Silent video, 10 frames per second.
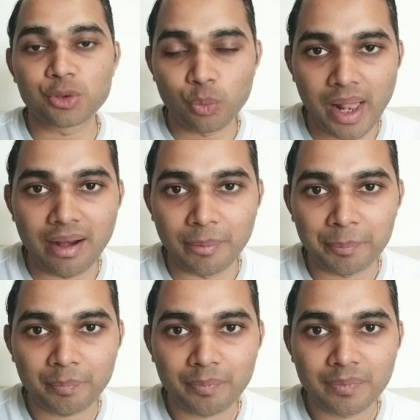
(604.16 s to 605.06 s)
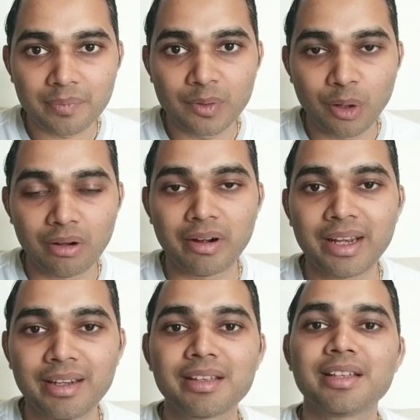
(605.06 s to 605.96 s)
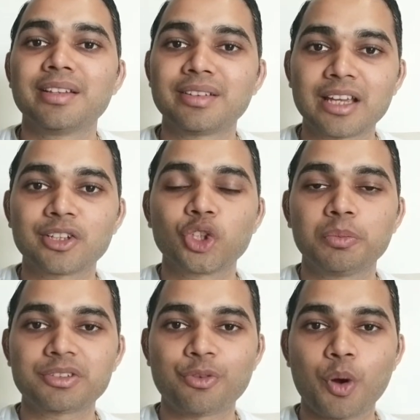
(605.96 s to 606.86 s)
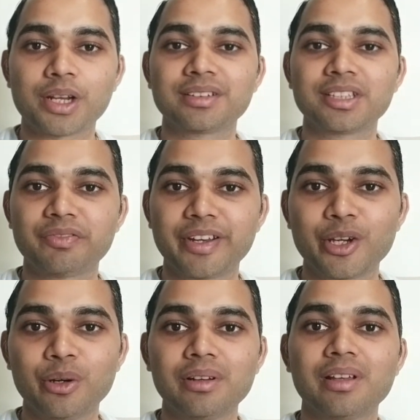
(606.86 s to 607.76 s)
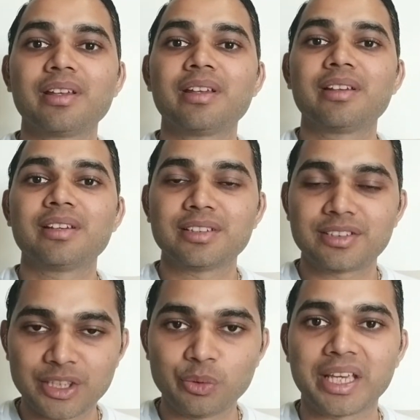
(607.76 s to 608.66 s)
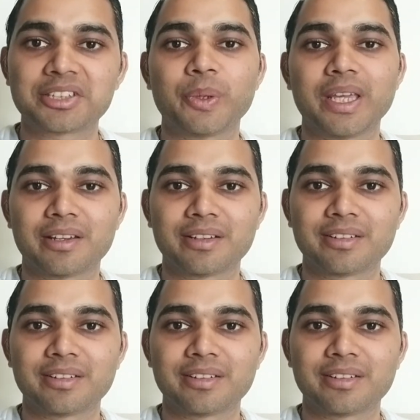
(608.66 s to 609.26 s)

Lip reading: well. All right? Thank you so much for watching this video. See you next week.